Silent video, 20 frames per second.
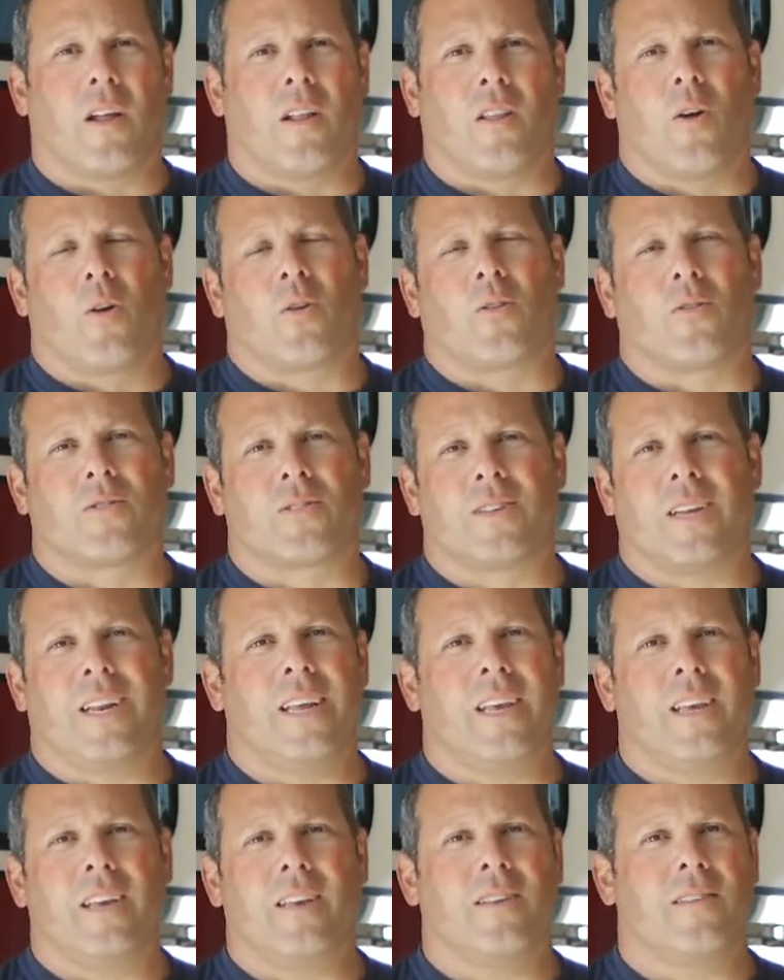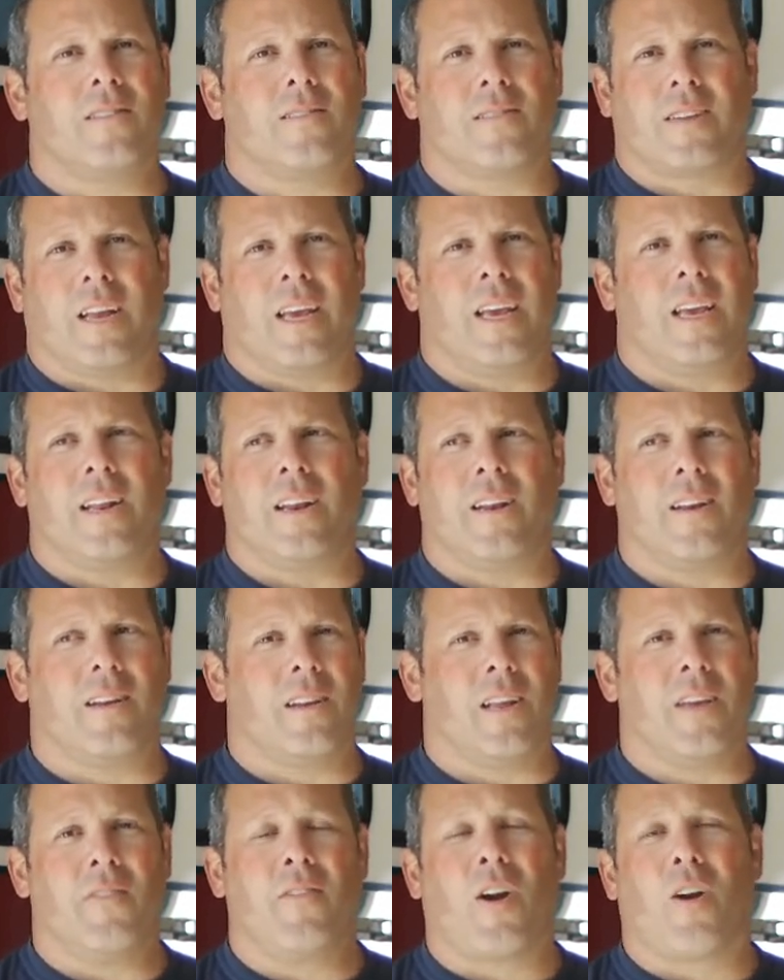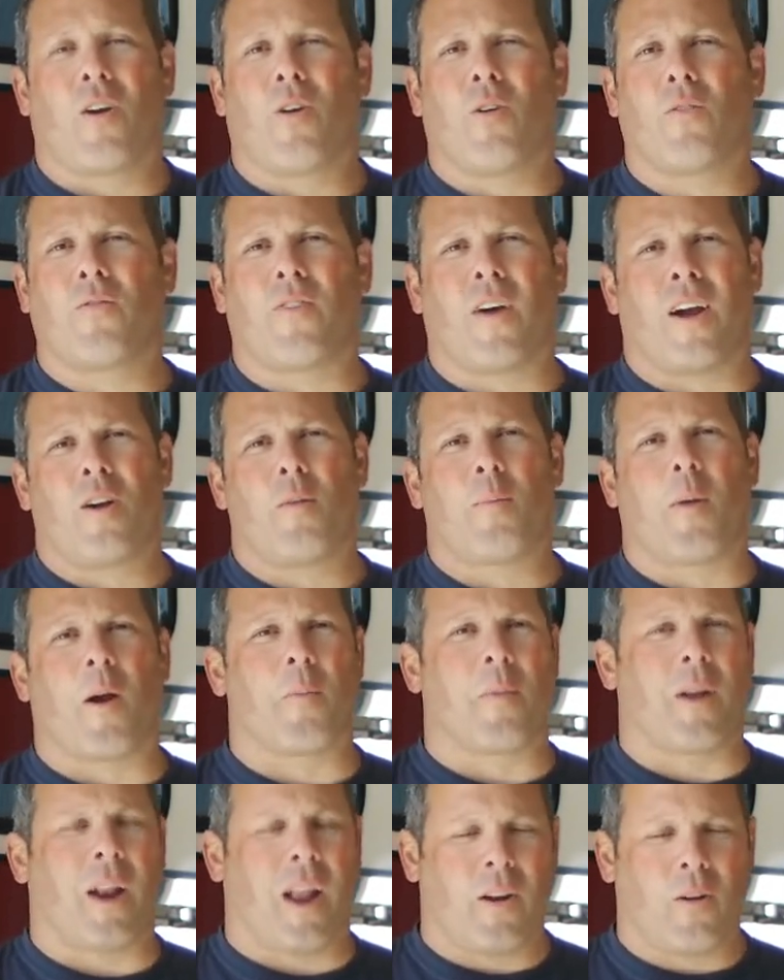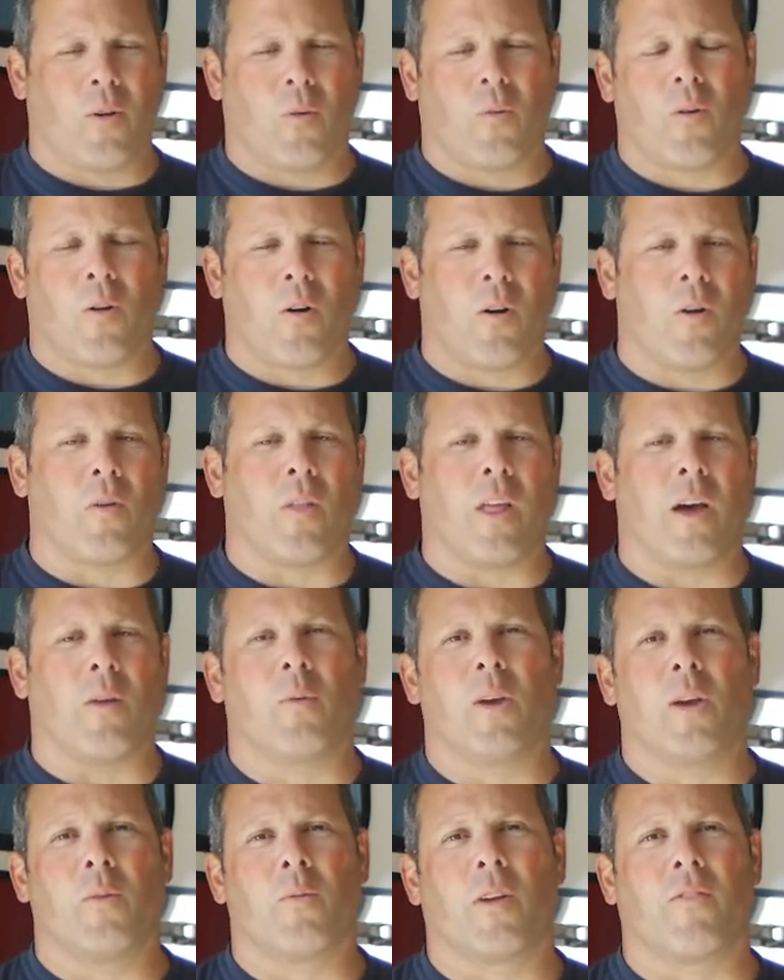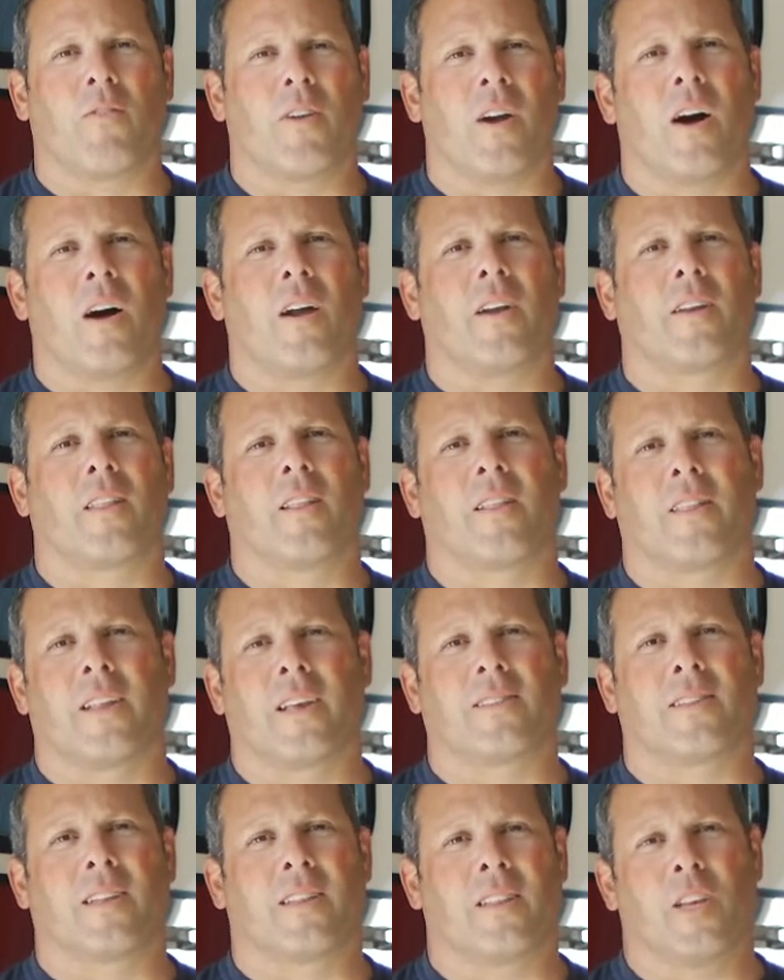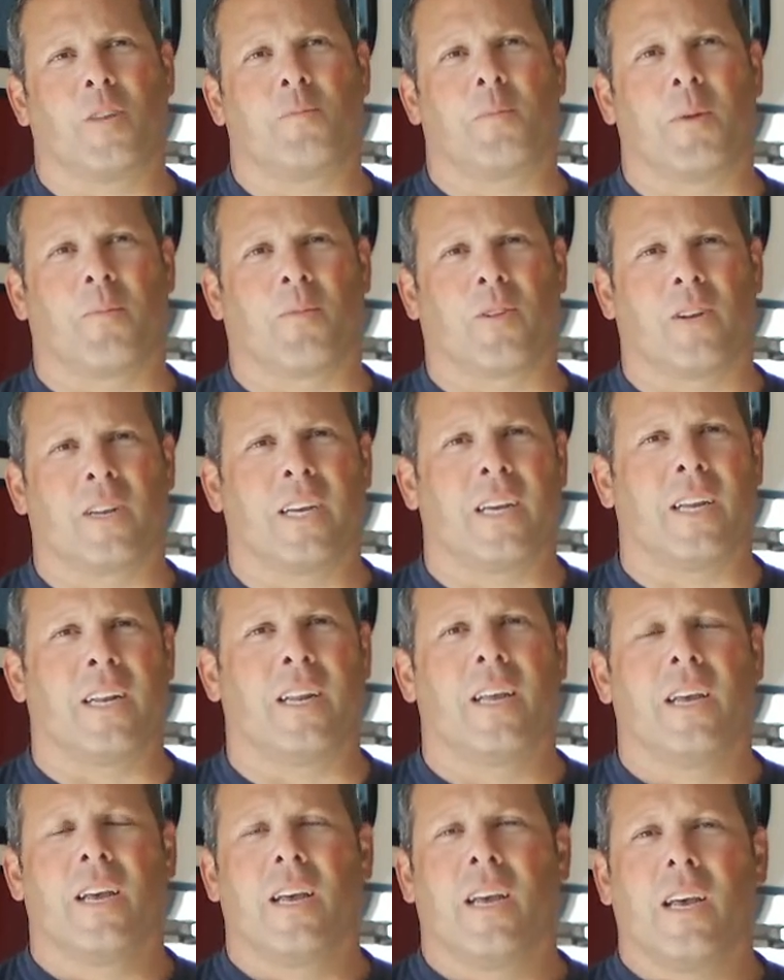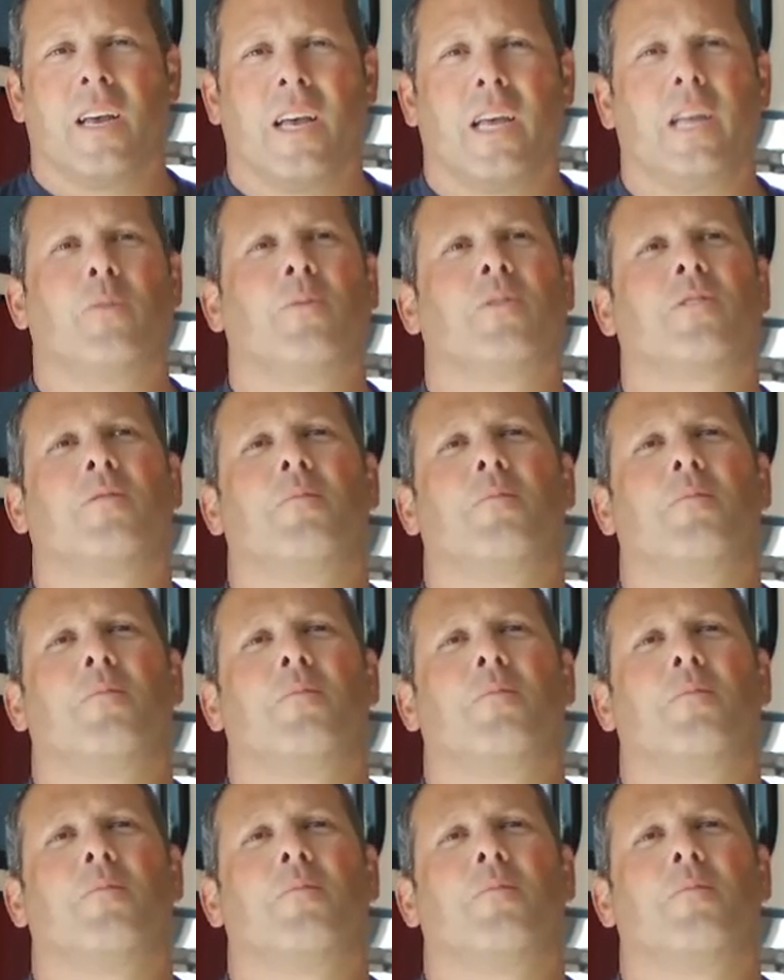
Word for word: local city, state, even our own fire department. I don't know that we would have gone to the lengths that these people did. And it was